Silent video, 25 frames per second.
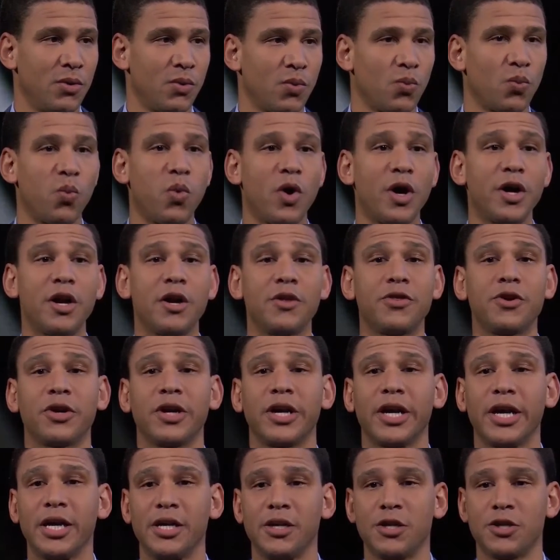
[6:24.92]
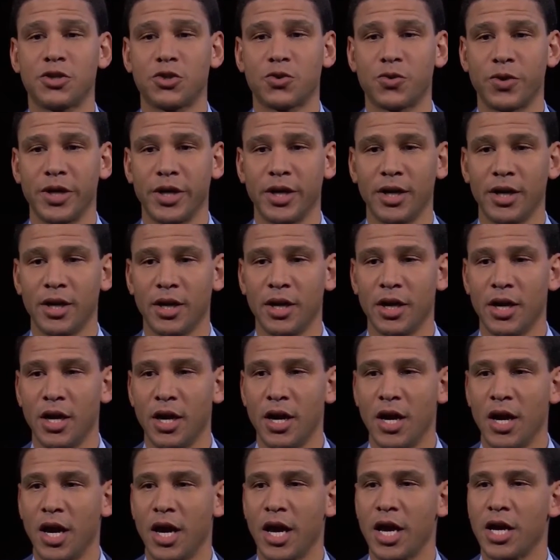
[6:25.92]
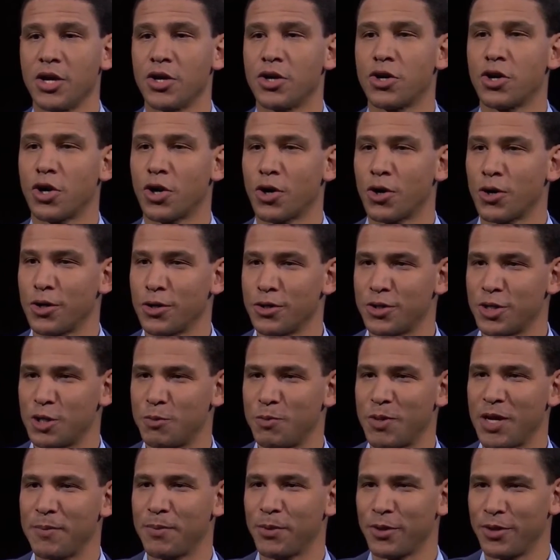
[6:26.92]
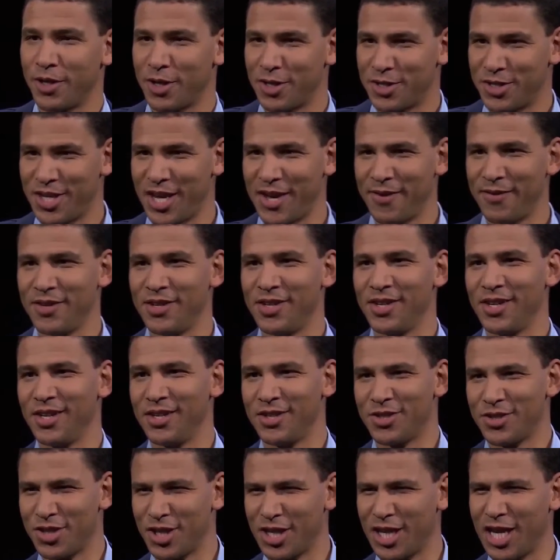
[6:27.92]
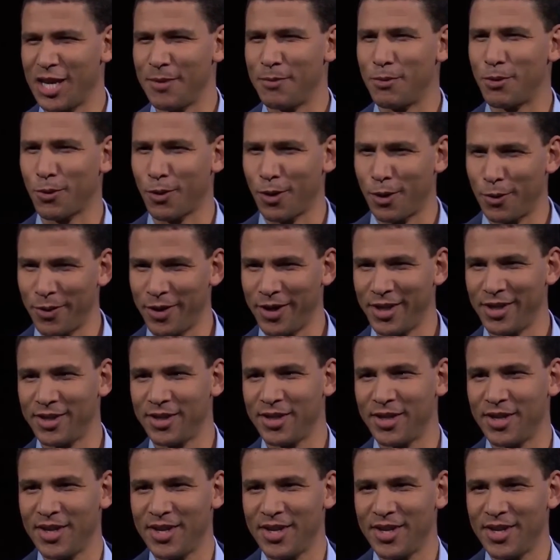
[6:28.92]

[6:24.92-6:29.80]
What other industry encourages people in their 70s to keep growing,